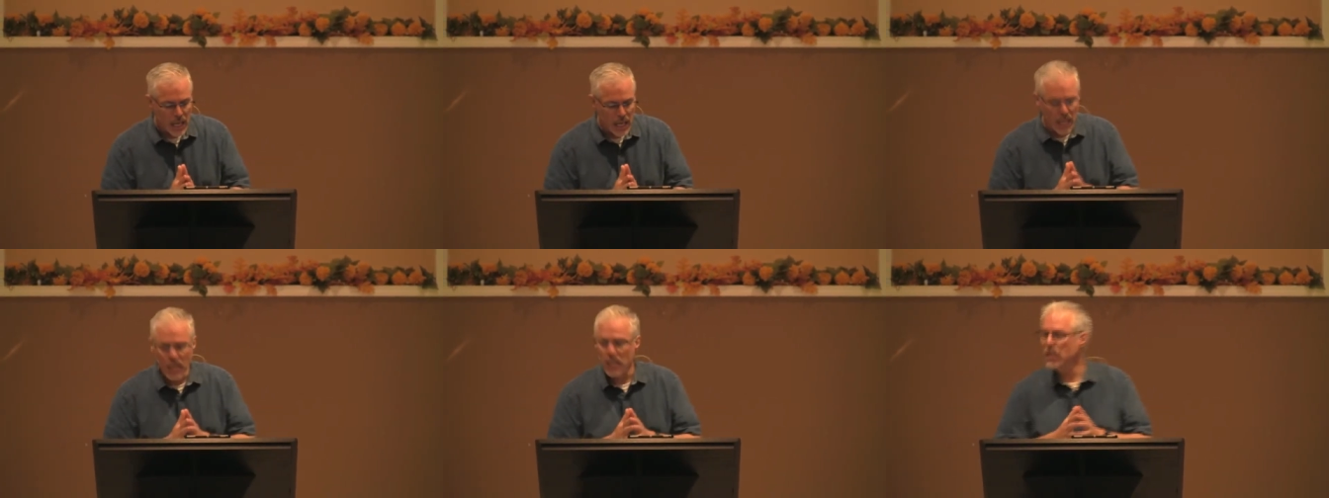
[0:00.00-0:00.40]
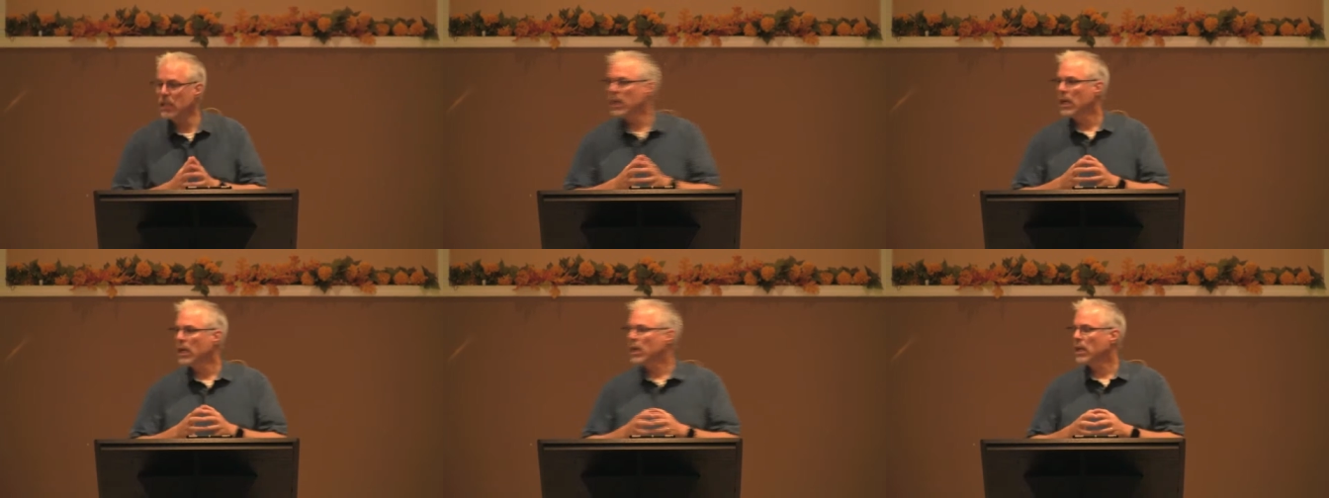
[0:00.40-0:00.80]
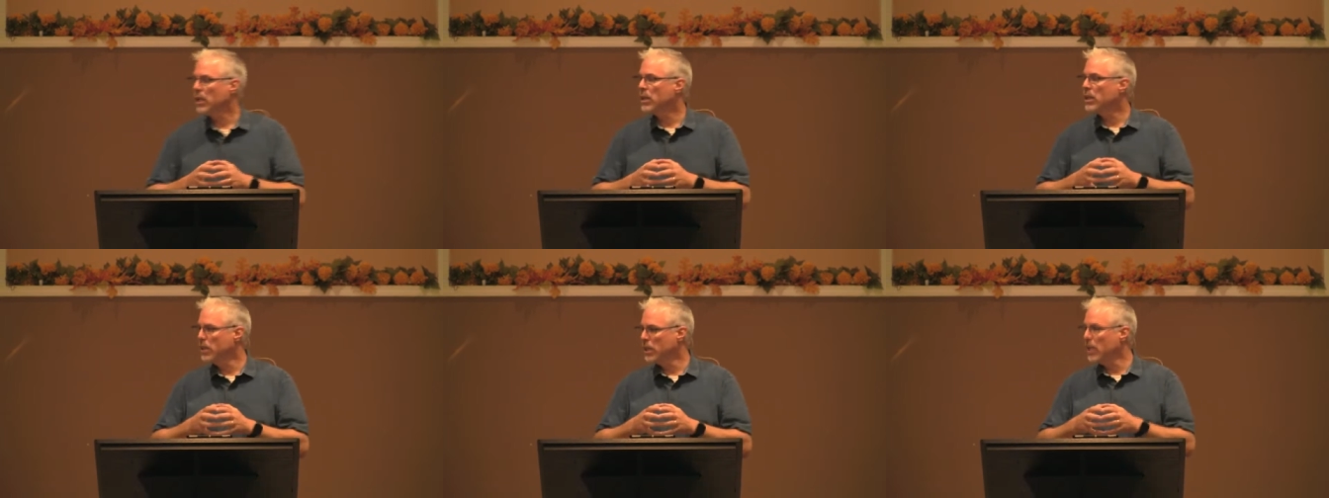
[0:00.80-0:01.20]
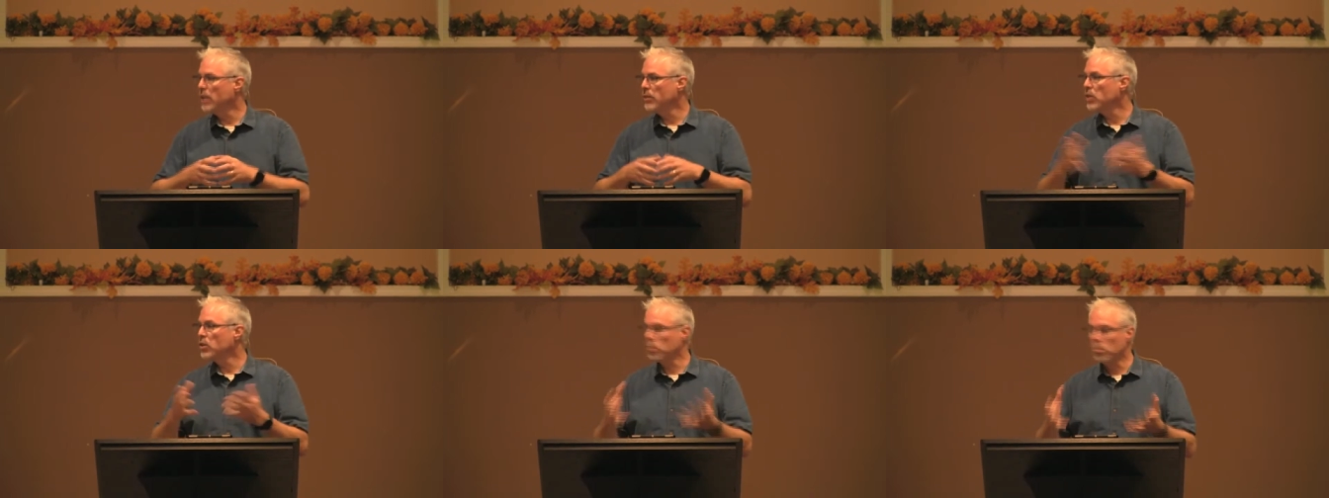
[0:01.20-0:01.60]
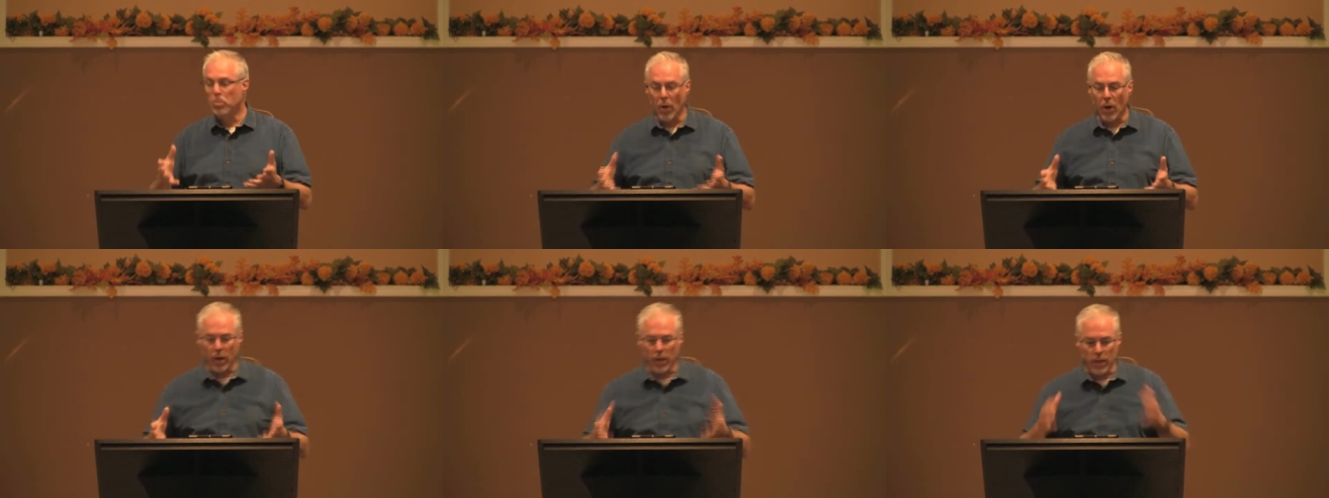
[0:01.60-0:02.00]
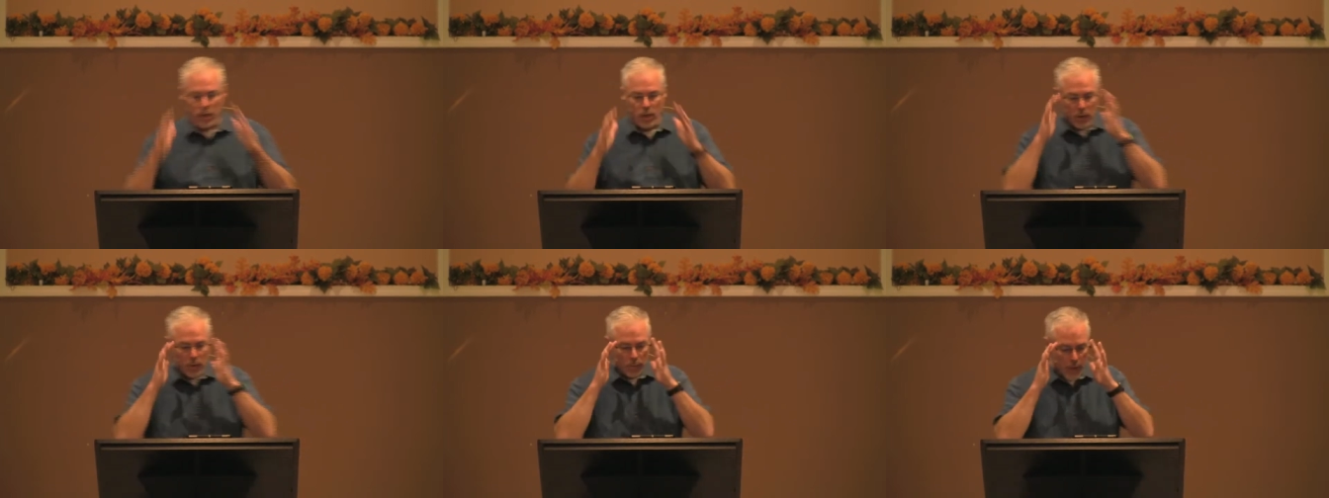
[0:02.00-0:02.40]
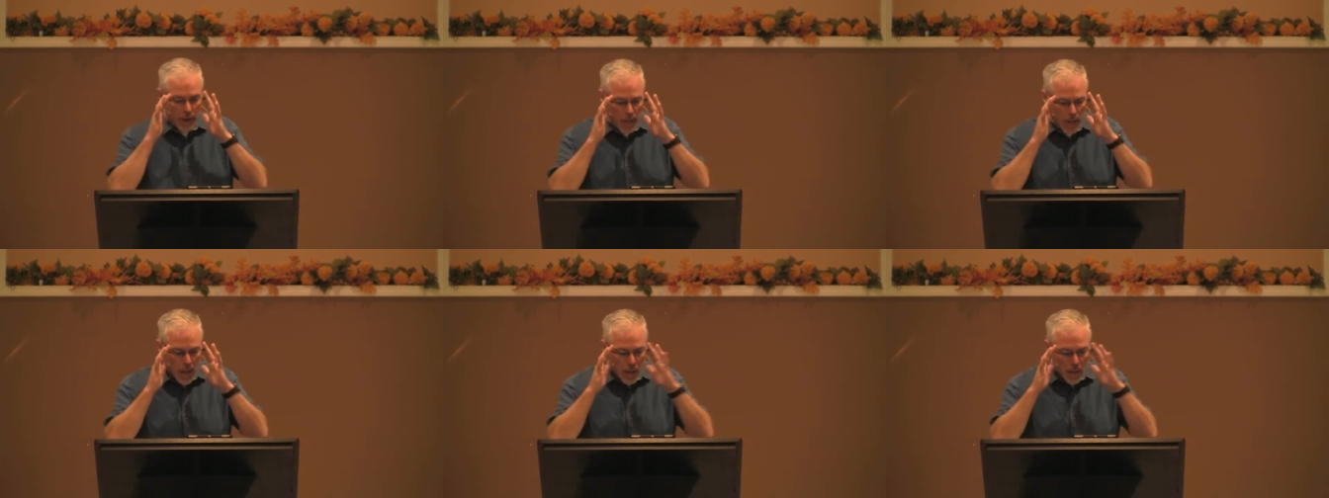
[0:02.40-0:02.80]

in in this book, right?